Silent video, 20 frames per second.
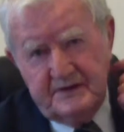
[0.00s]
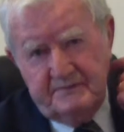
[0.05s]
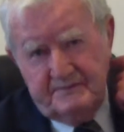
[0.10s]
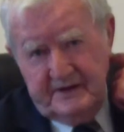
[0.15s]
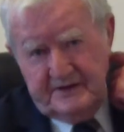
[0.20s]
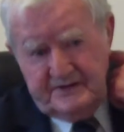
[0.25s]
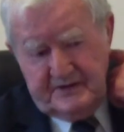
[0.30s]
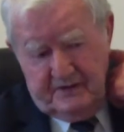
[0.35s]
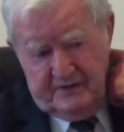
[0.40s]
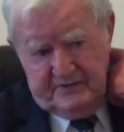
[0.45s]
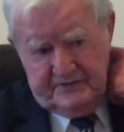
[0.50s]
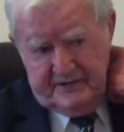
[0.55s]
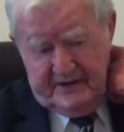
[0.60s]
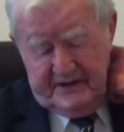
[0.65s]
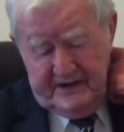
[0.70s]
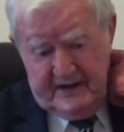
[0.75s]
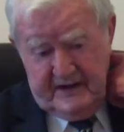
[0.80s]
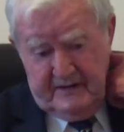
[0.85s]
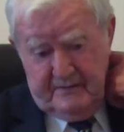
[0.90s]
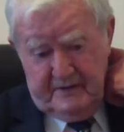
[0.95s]
in this country
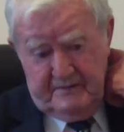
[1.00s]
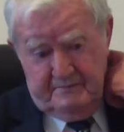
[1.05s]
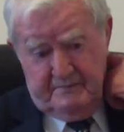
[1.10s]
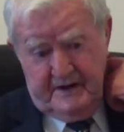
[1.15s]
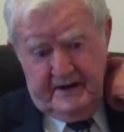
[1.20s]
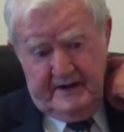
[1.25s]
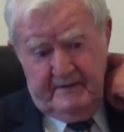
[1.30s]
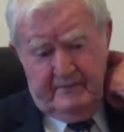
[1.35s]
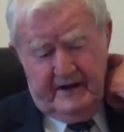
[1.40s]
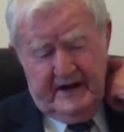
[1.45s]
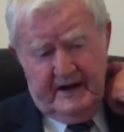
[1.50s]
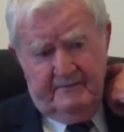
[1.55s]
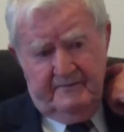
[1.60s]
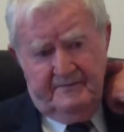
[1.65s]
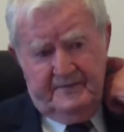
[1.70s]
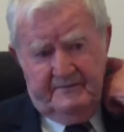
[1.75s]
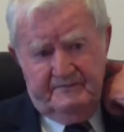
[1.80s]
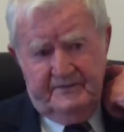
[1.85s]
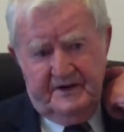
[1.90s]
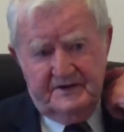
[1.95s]
now, and believe we have
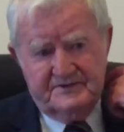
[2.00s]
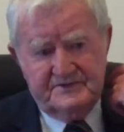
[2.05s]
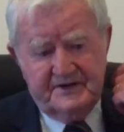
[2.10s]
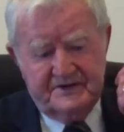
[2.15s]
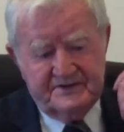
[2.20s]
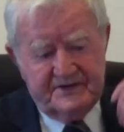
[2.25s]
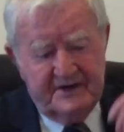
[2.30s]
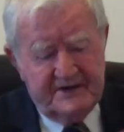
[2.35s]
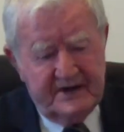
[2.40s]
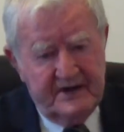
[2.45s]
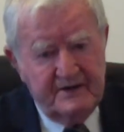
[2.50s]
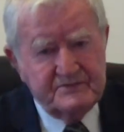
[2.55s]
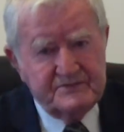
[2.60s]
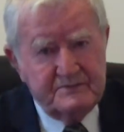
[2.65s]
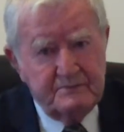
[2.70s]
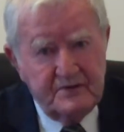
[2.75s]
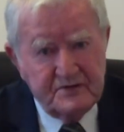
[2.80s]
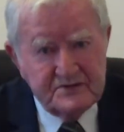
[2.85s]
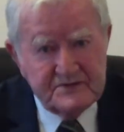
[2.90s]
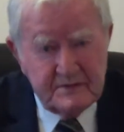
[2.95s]
50 or
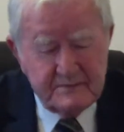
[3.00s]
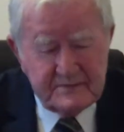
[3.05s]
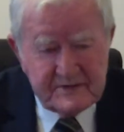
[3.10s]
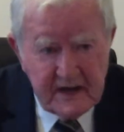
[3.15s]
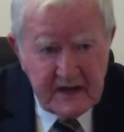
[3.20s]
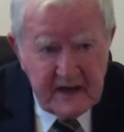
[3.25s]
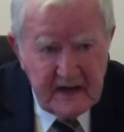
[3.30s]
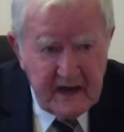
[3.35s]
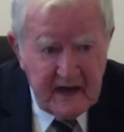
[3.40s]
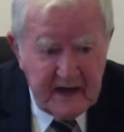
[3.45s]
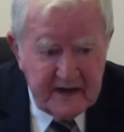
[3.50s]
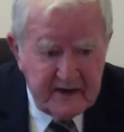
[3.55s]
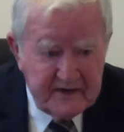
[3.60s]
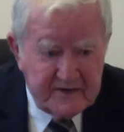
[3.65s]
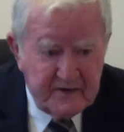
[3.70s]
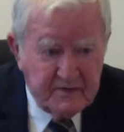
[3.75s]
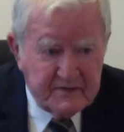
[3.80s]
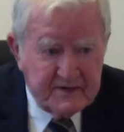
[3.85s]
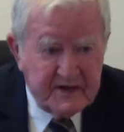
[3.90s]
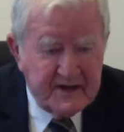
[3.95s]
60,000 Muslims, and I
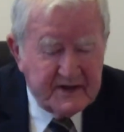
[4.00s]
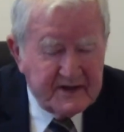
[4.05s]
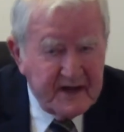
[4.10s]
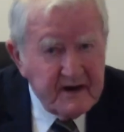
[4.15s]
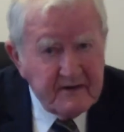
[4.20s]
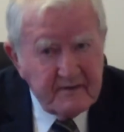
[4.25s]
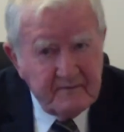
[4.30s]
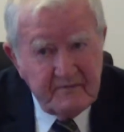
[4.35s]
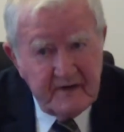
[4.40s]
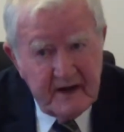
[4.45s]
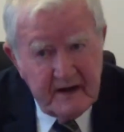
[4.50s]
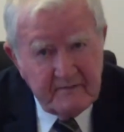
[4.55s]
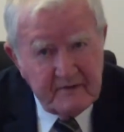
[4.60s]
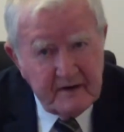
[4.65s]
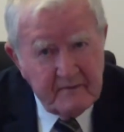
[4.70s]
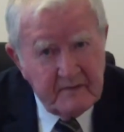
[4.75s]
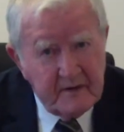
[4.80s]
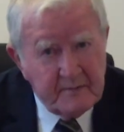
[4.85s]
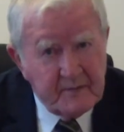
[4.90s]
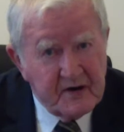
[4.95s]
don't think they're in favour
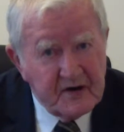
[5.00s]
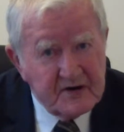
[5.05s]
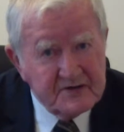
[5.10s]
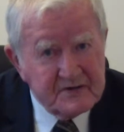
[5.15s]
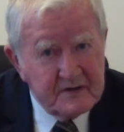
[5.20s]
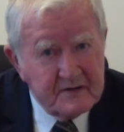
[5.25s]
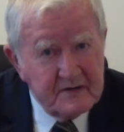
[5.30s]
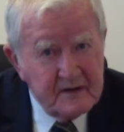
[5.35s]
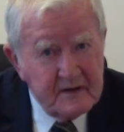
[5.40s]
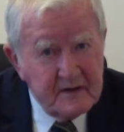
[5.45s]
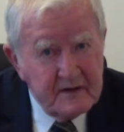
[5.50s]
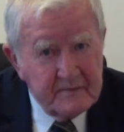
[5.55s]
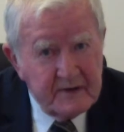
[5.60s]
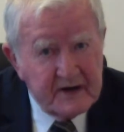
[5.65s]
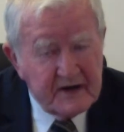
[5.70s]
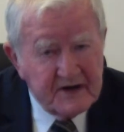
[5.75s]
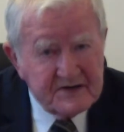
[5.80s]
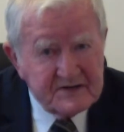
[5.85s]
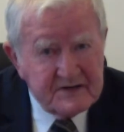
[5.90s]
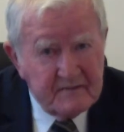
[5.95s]
of abortion
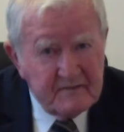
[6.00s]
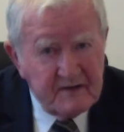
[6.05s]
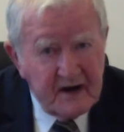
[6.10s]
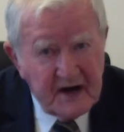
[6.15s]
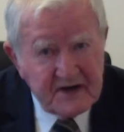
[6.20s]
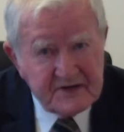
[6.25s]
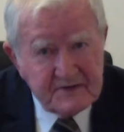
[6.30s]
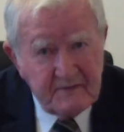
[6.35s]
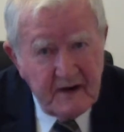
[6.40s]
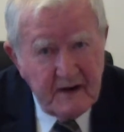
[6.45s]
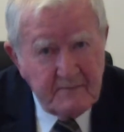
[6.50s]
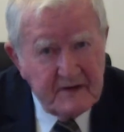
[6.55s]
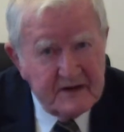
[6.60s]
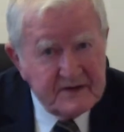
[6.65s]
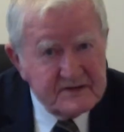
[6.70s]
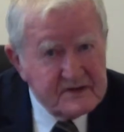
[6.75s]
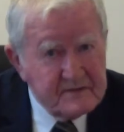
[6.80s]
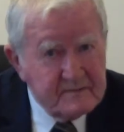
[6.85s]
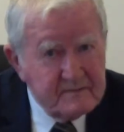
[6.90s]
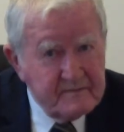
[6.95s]
because they have large families.